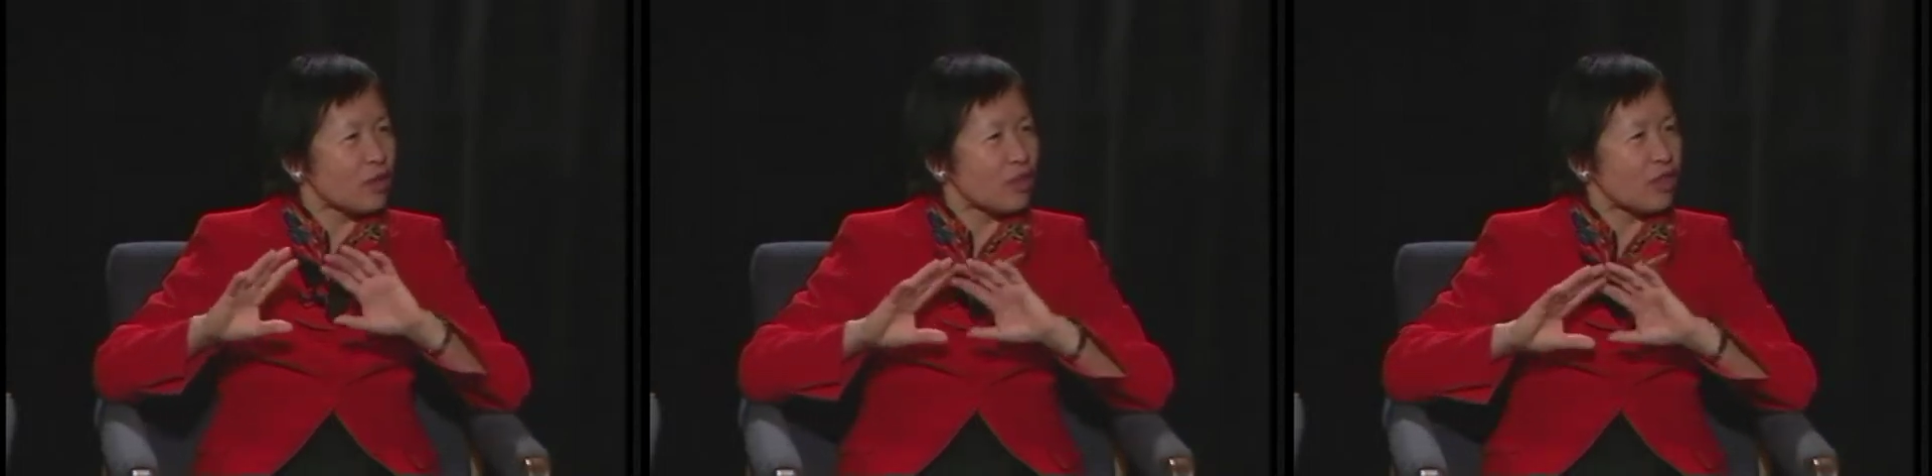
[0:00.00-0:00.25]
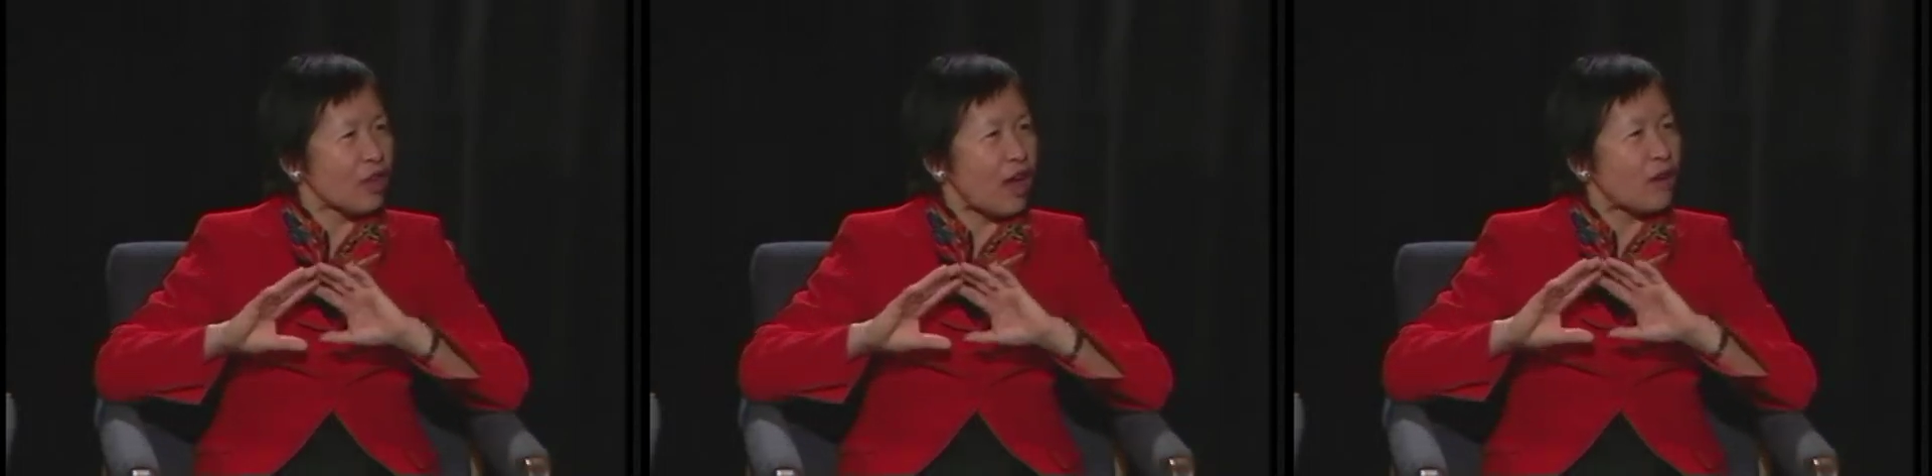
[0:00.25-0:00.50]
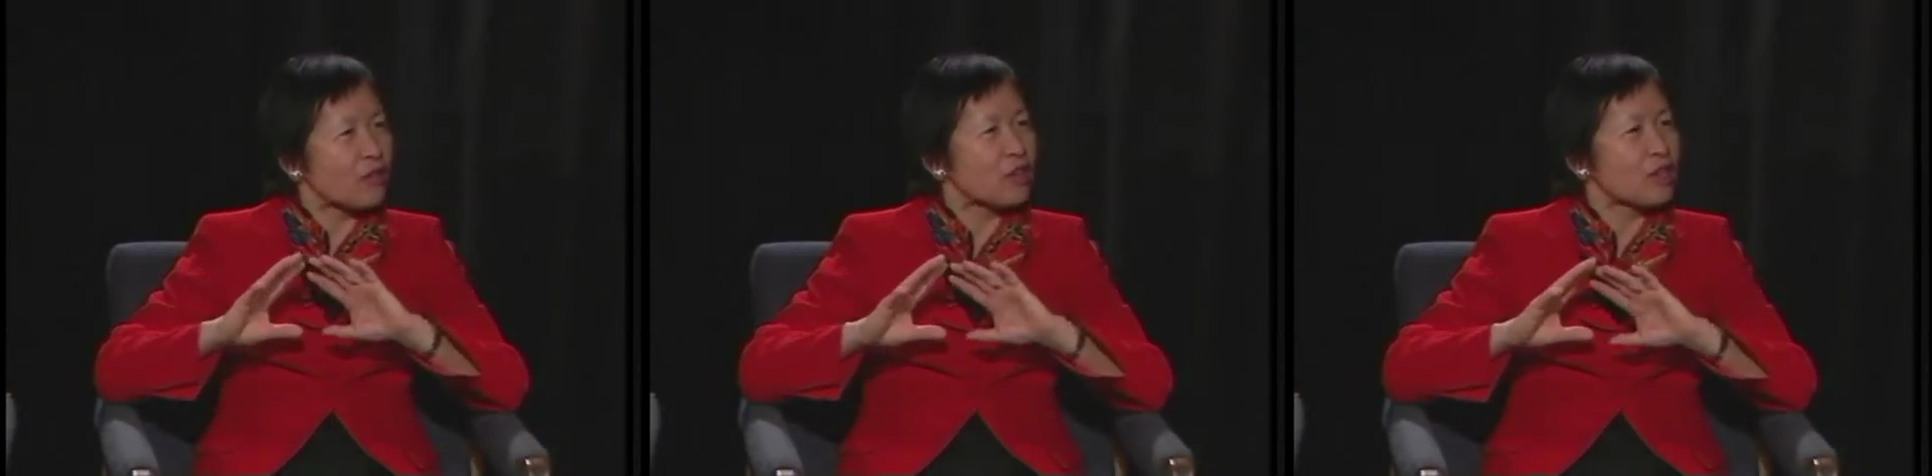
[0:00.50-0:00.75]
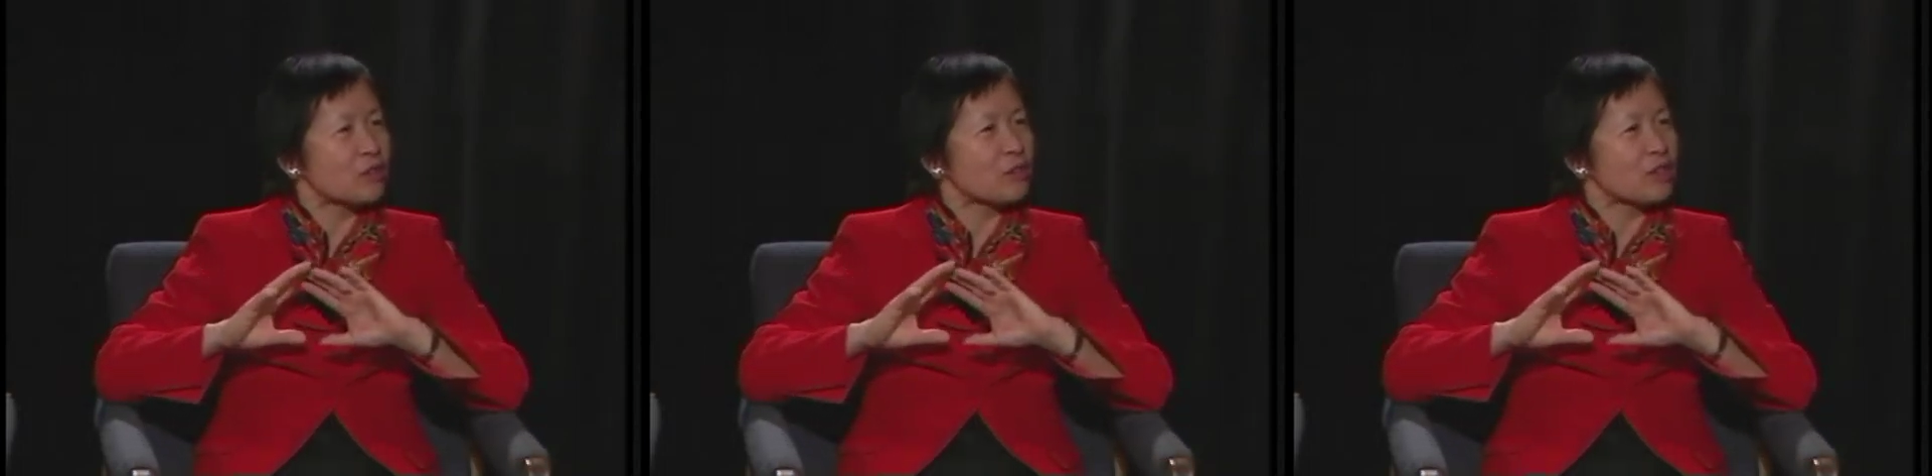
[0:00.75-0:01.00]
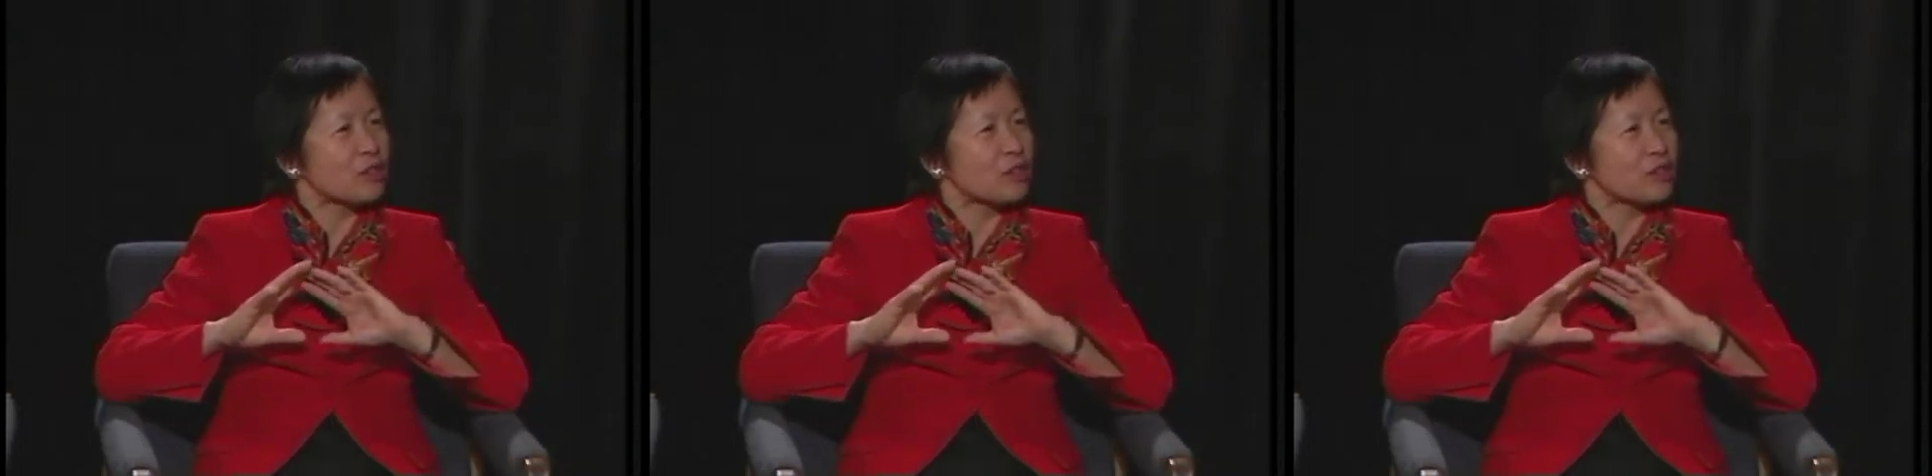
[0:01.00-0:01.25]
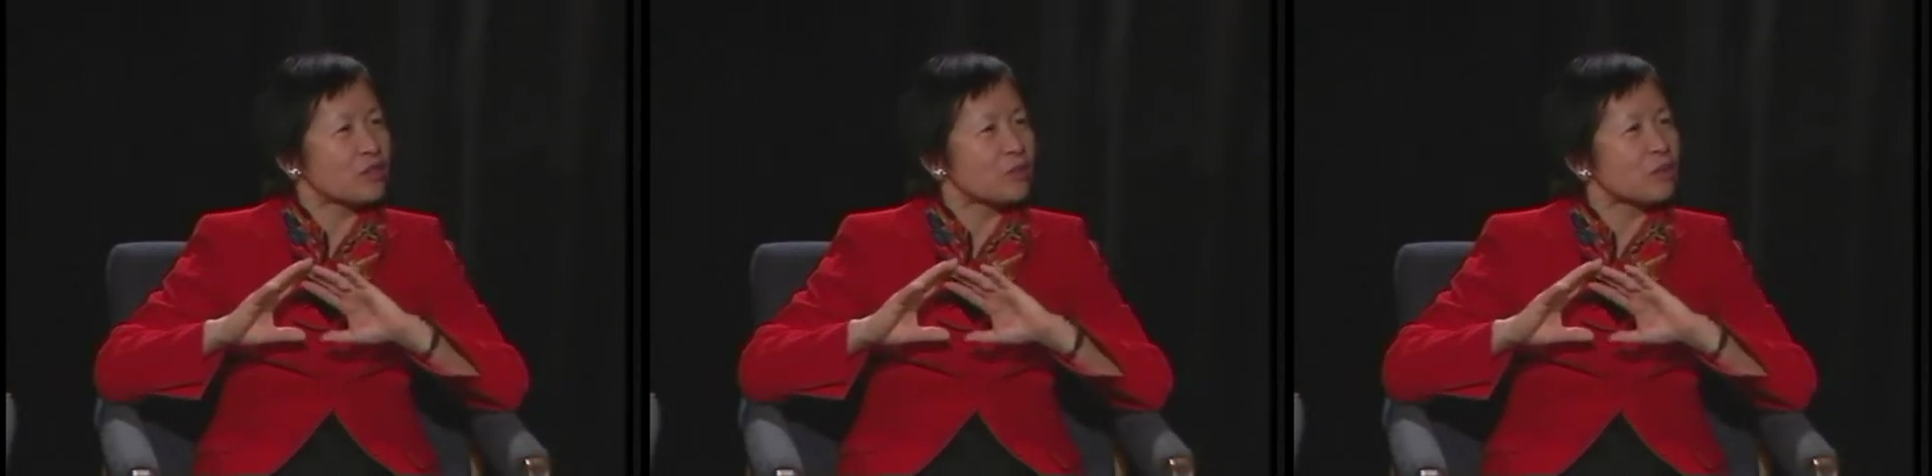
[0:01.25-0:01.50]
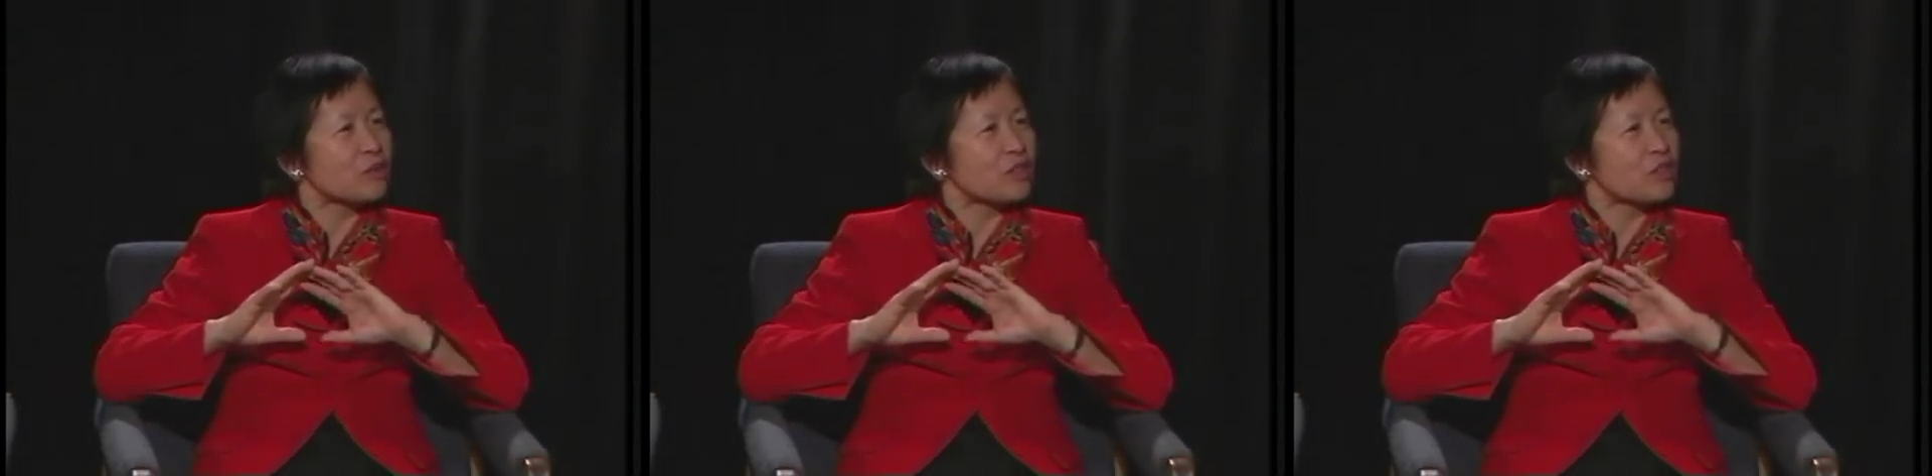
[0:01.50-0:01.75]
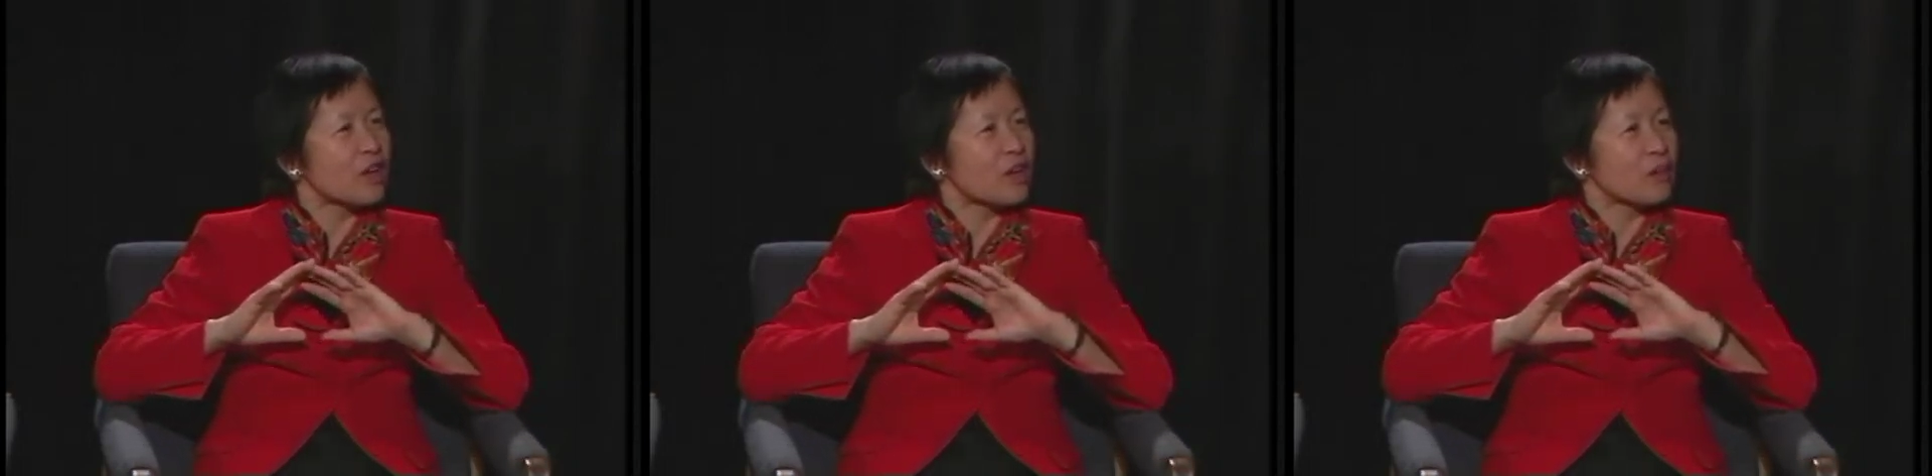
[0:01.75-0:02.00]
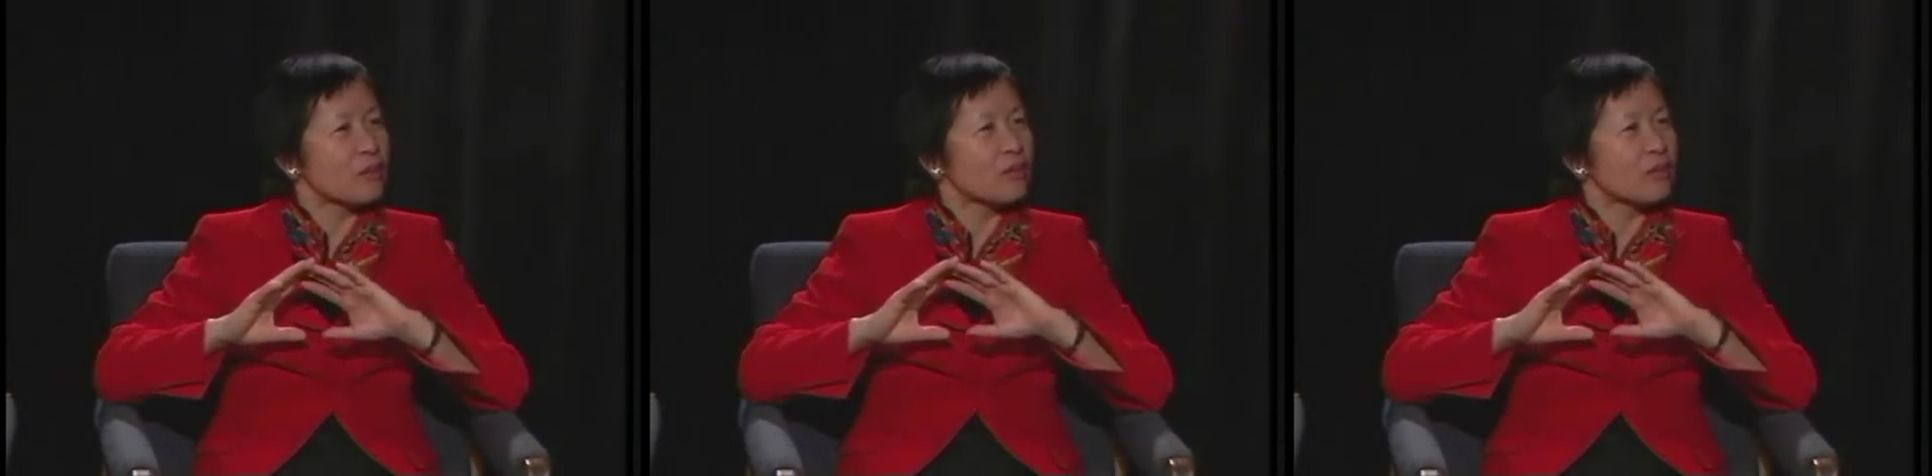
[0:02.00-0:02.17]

the outcome is most of the time,